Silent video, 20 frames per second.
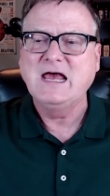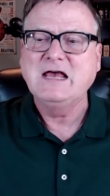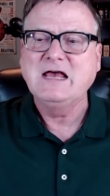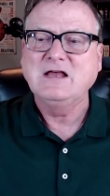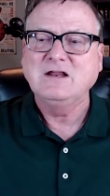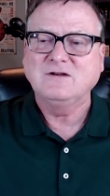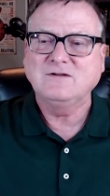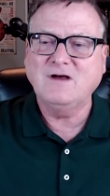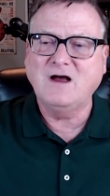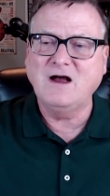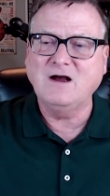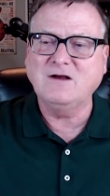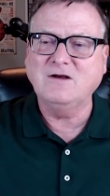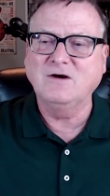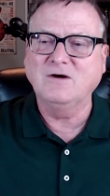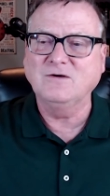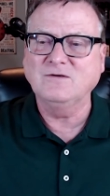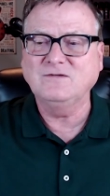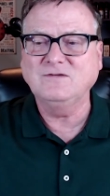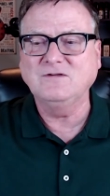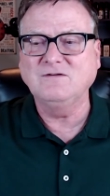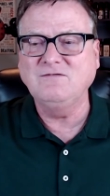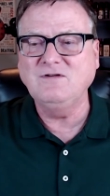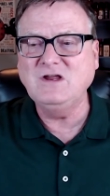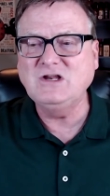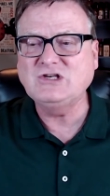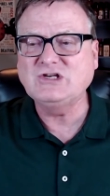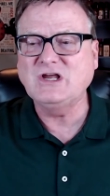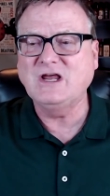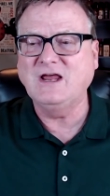tacos,
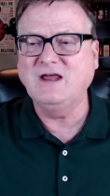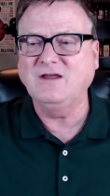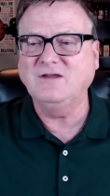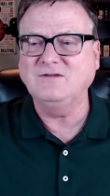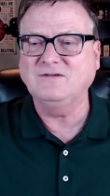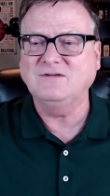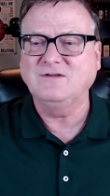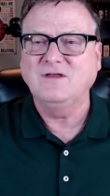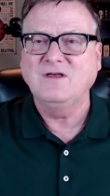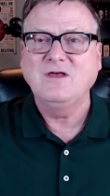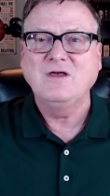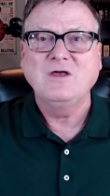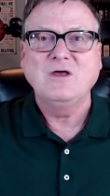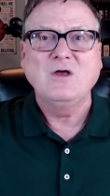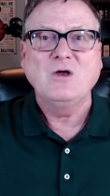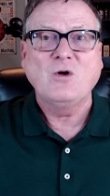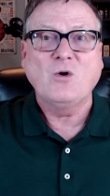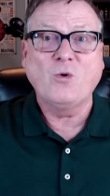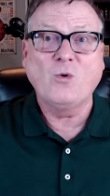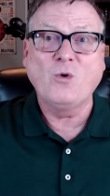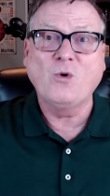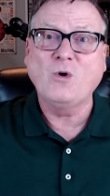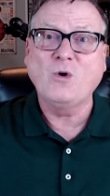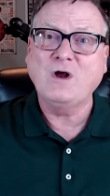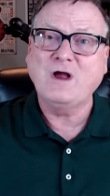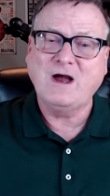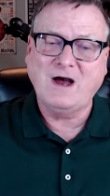ceviches, or